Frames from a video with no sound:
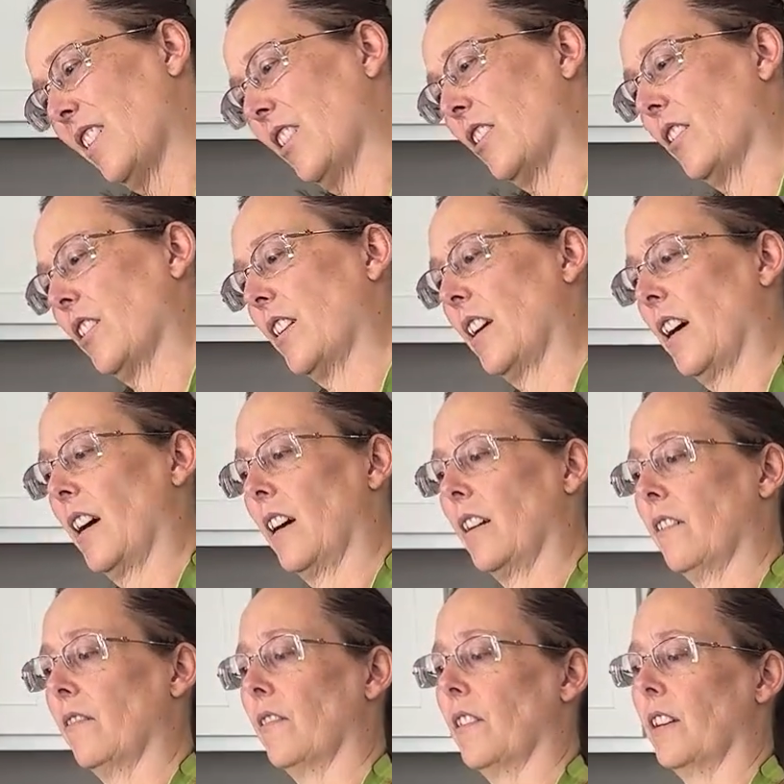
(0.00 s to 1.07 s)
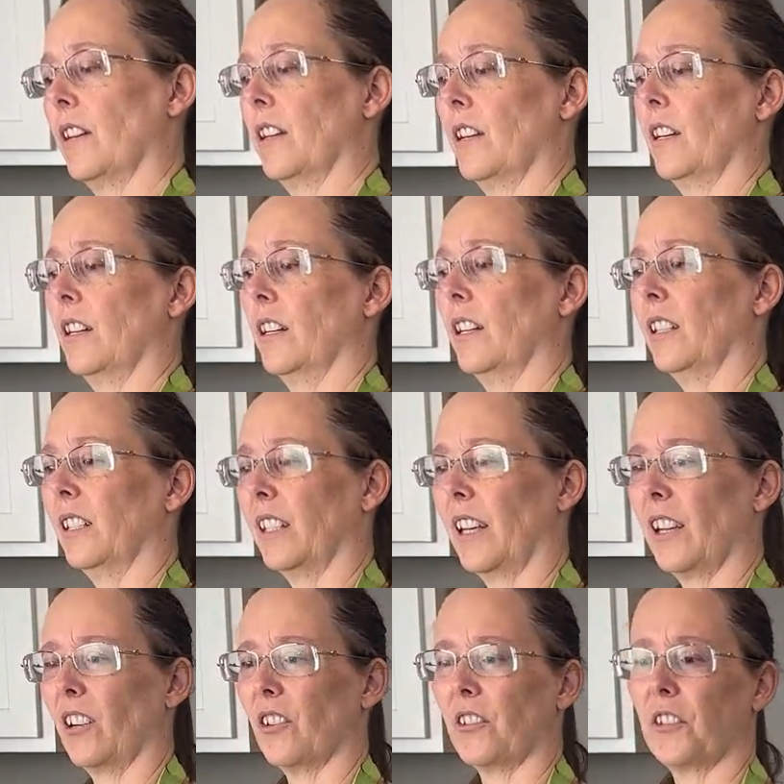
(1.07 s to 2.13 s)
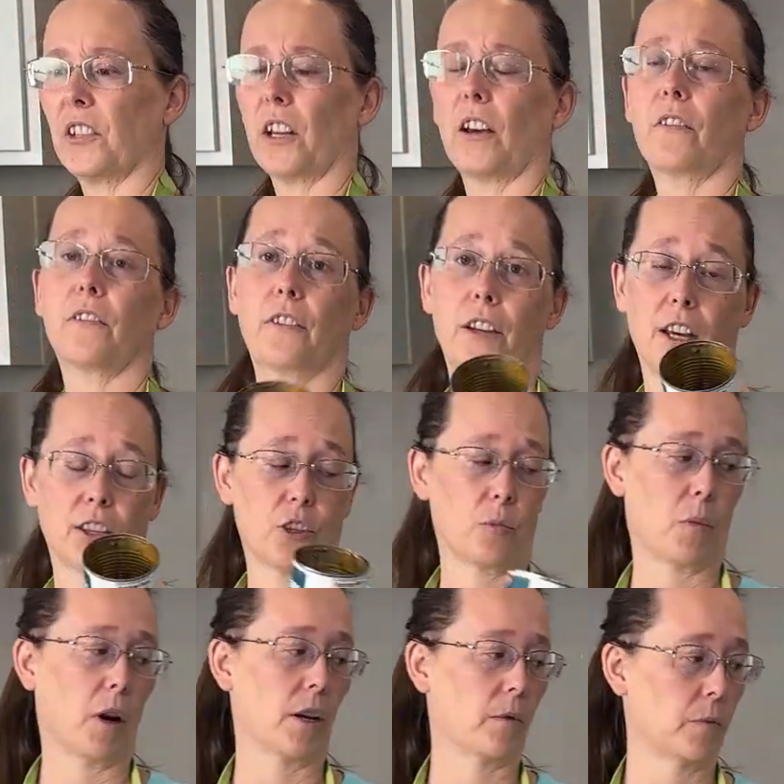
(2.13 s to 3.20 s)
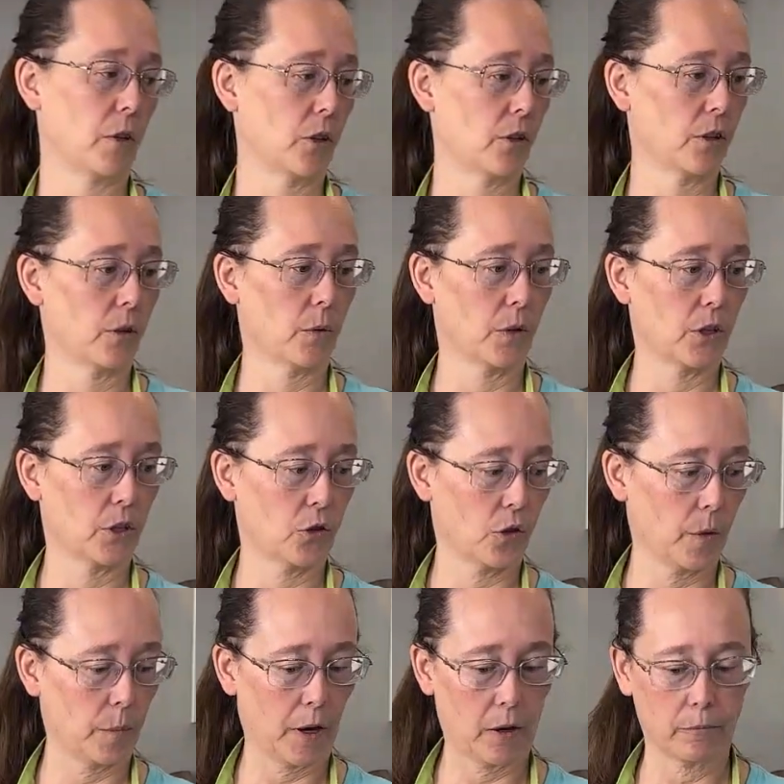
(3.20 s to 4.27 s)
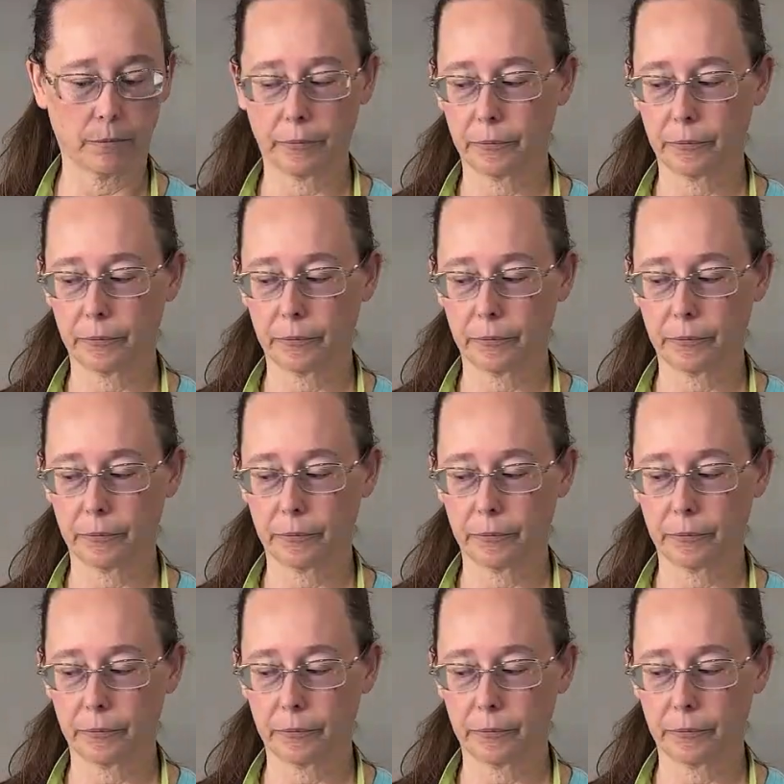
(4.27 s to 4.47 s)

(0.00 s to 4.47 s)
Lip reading: you're going to have a layer of stuff at the bottom that you're going to want to scrape out.